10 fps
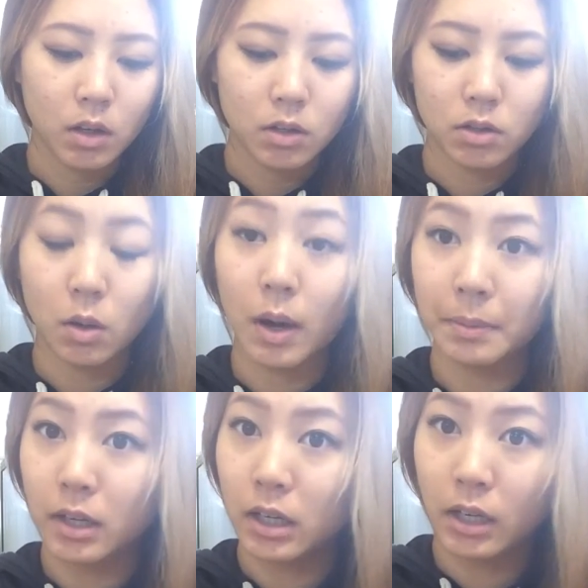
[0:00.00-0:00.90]
So I'm
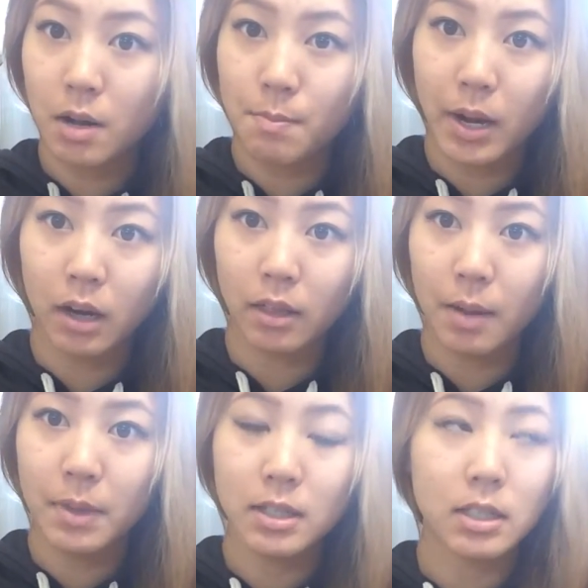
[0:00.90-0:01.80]
gonna compare
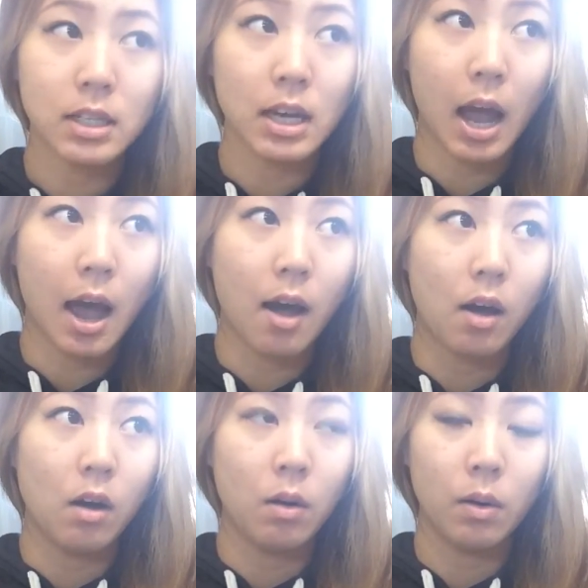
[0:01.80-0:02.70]
them and see
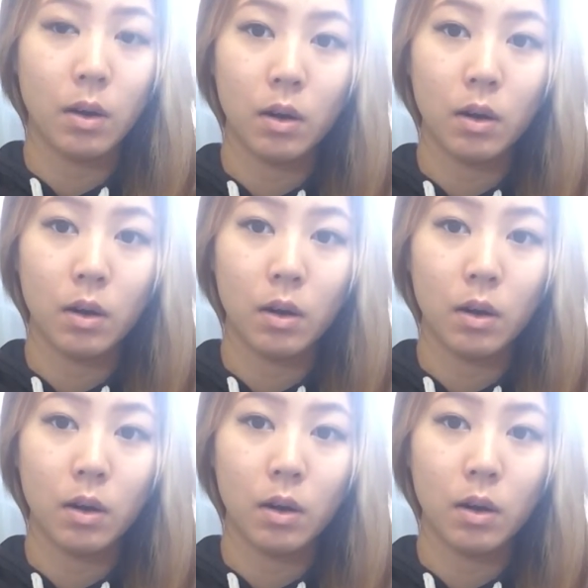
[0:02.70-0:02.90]
how